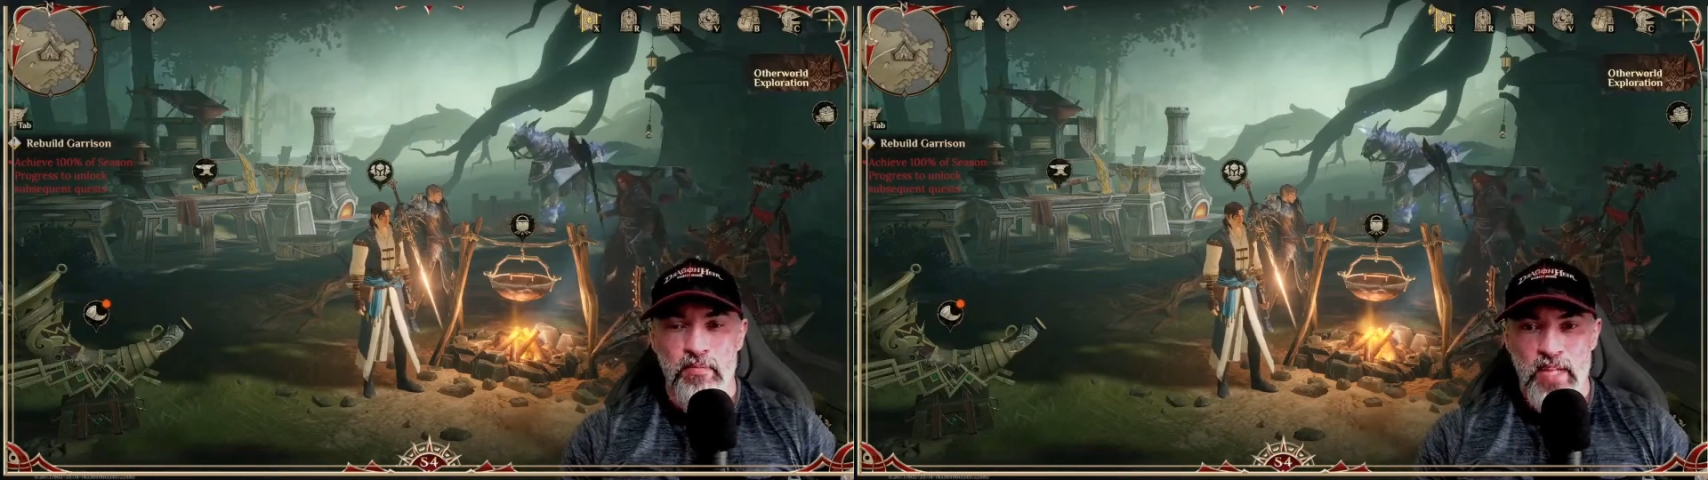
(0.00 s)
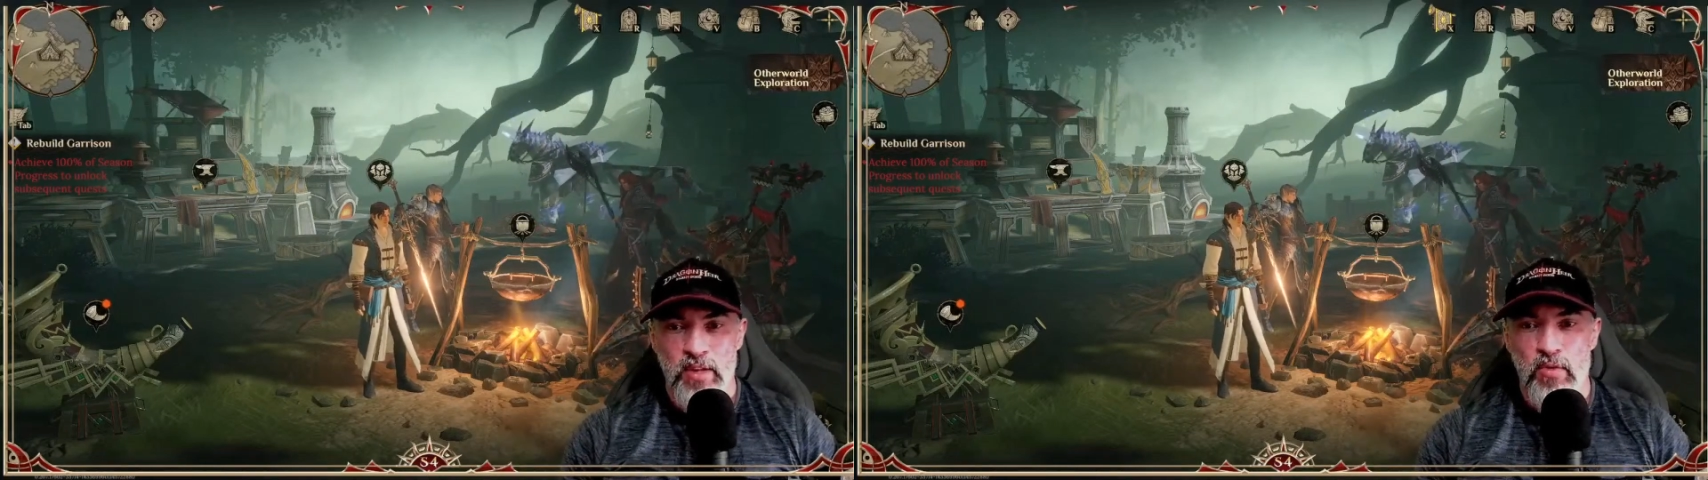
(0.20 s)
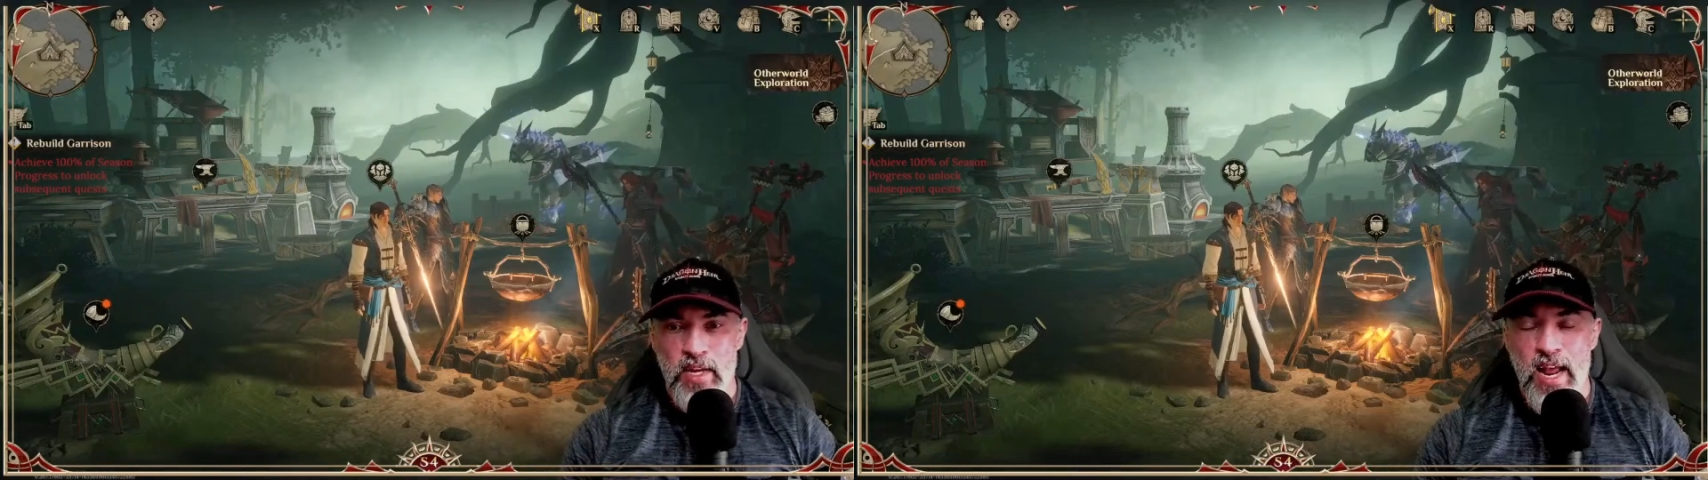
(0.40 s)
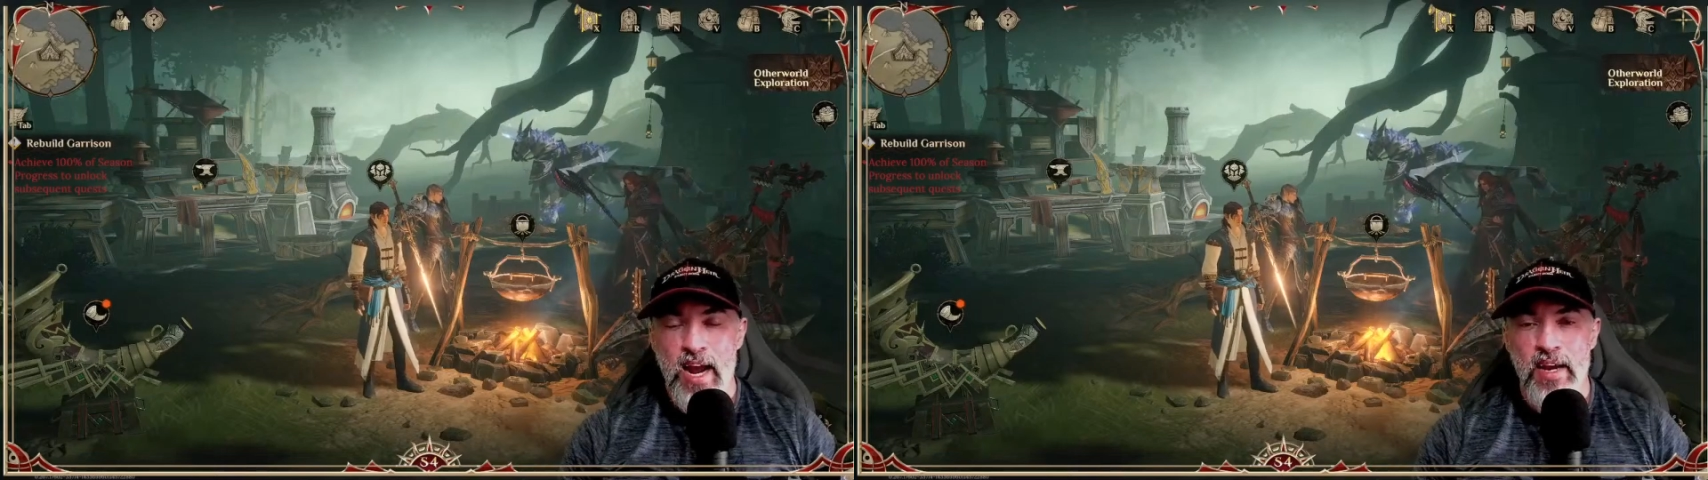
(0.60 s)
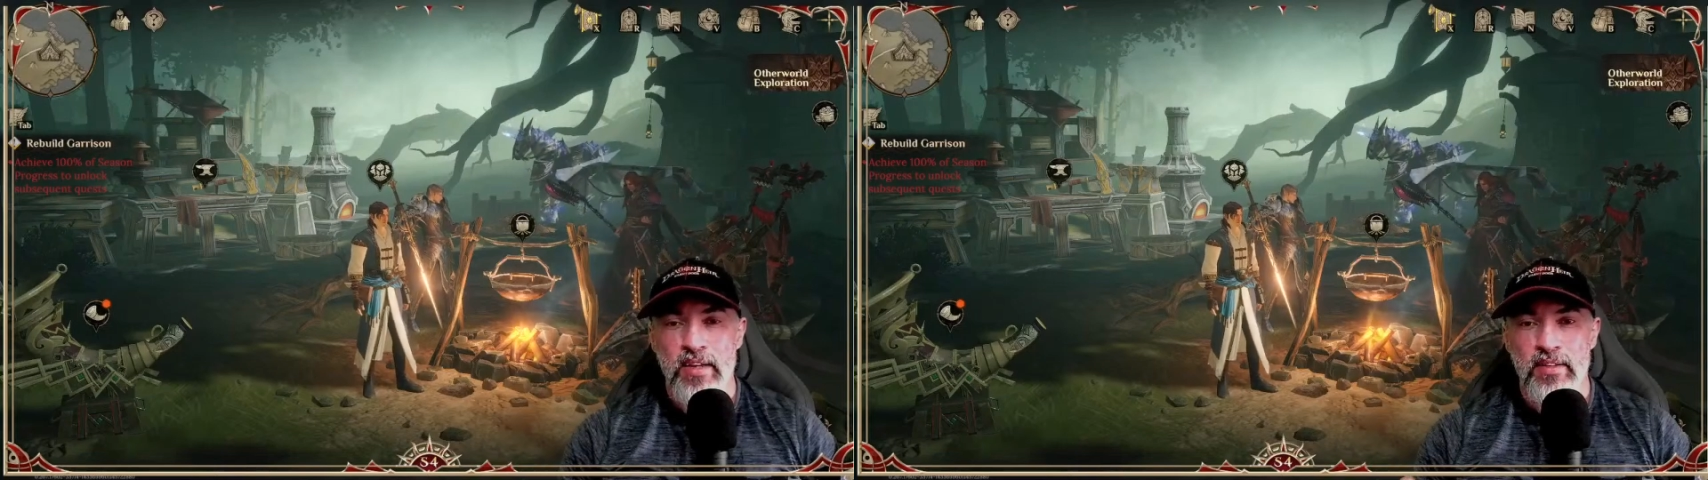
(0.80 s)
that you
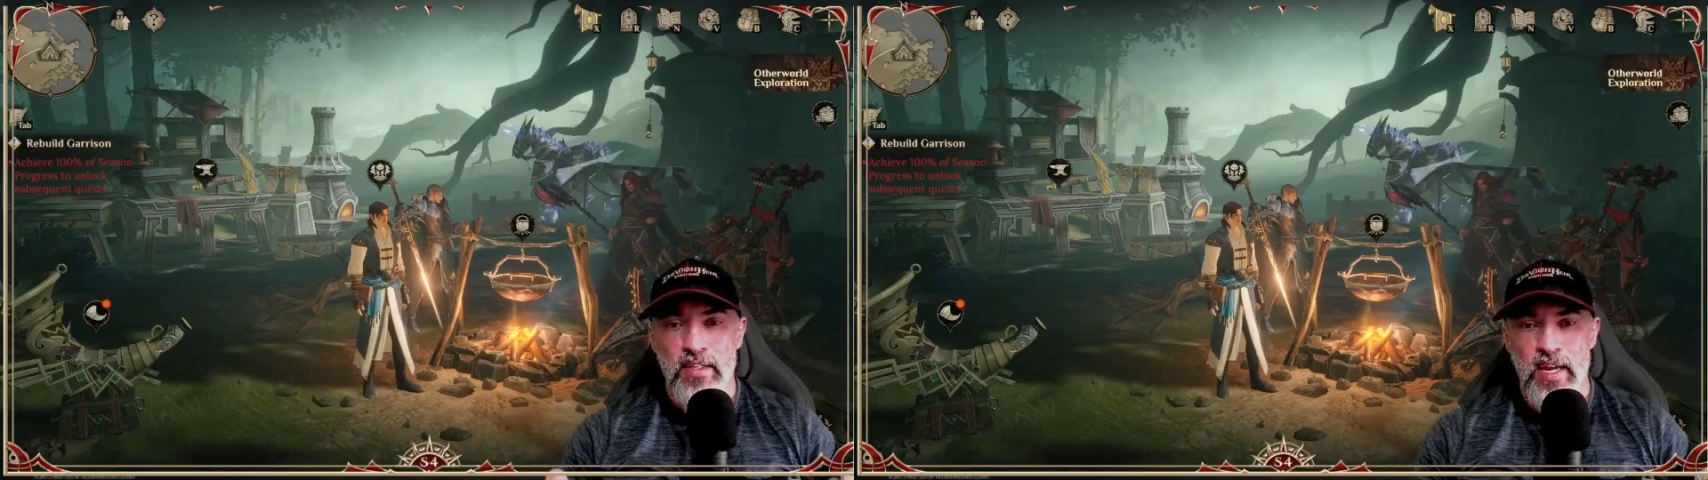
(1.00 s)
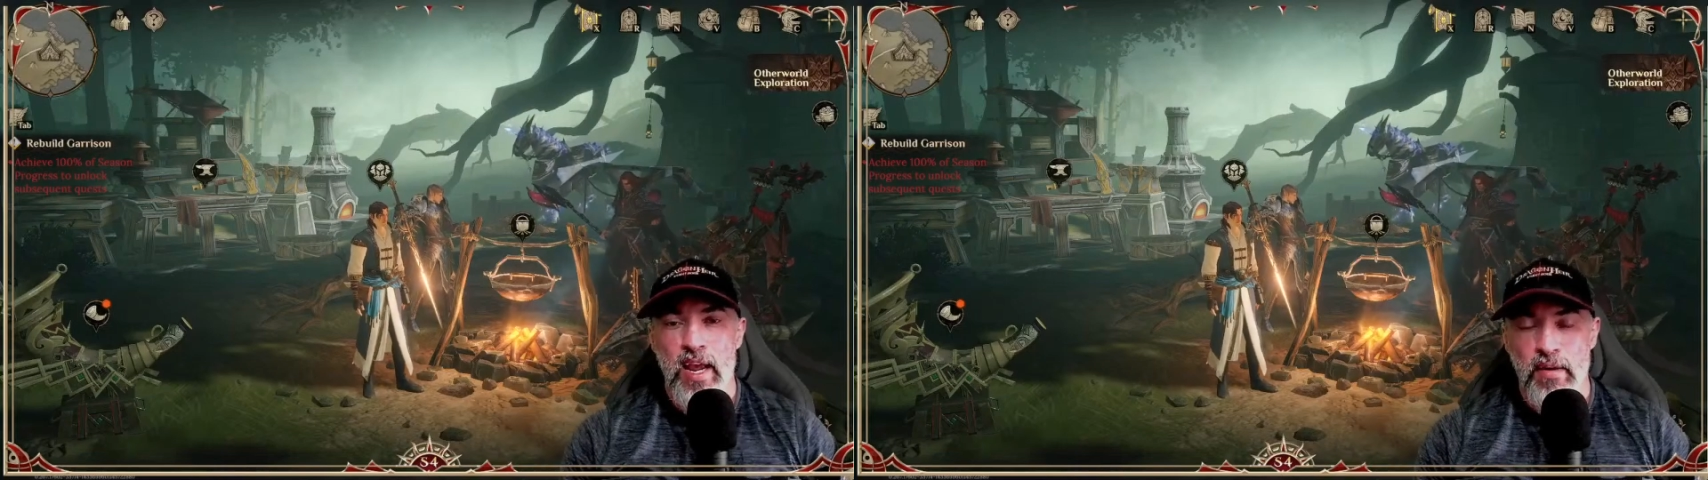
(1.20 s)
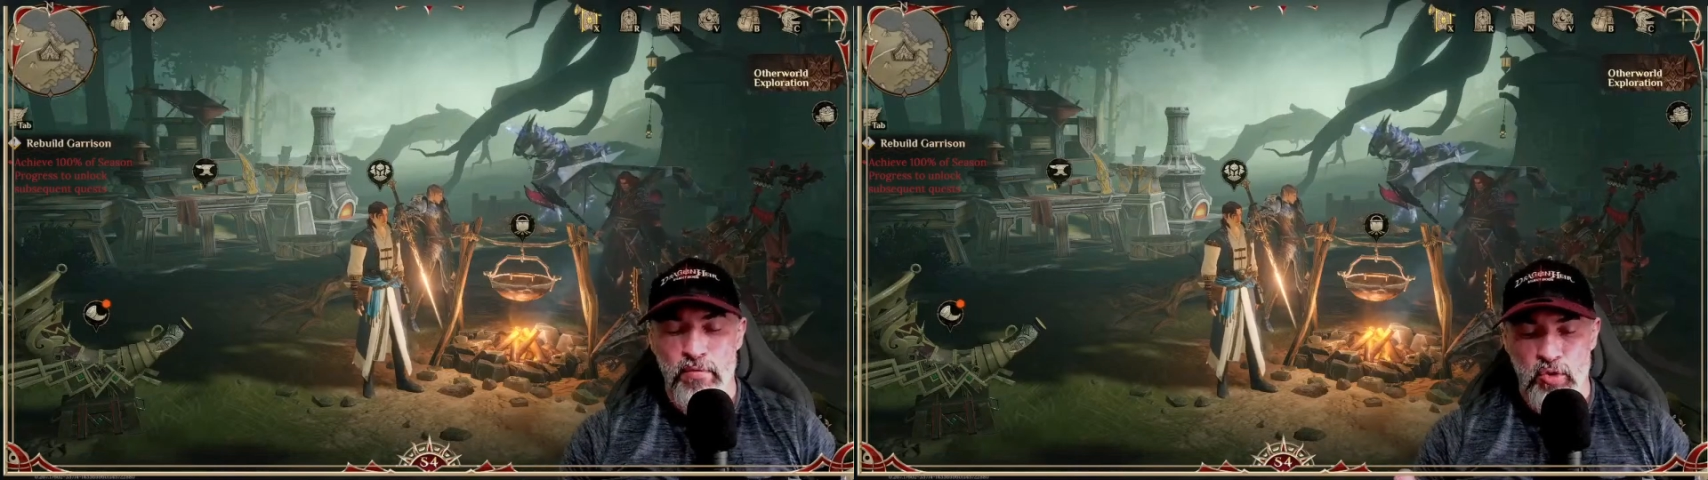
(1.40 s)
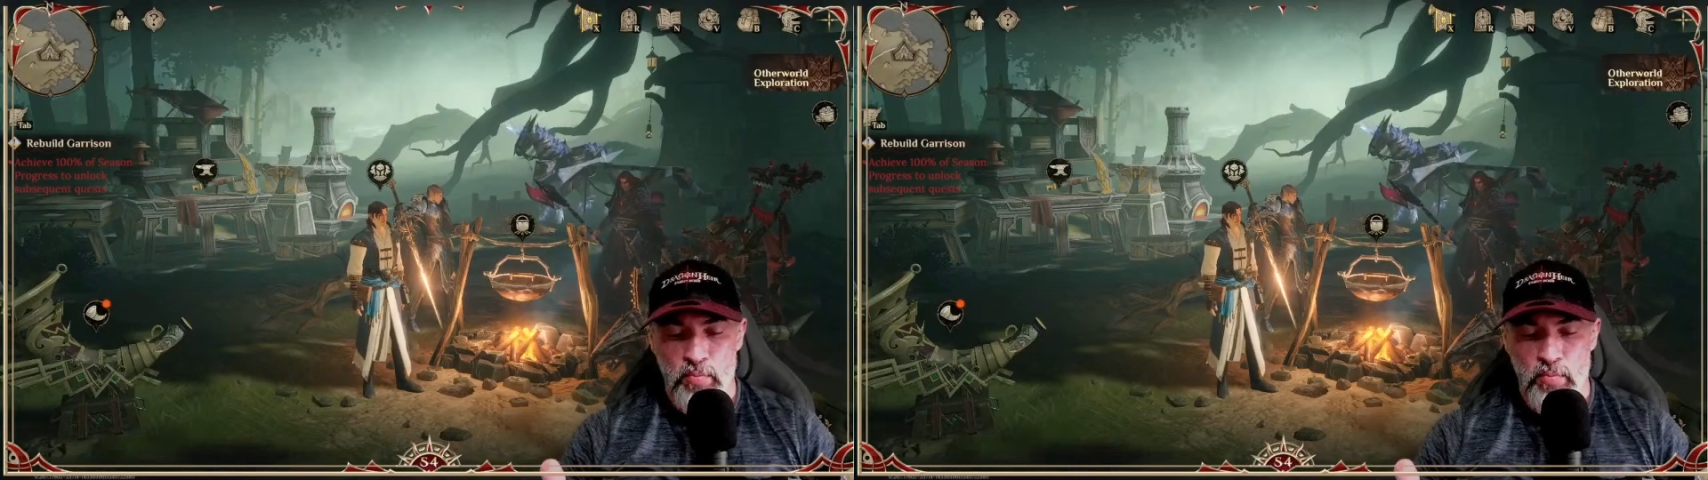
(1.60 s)
guys have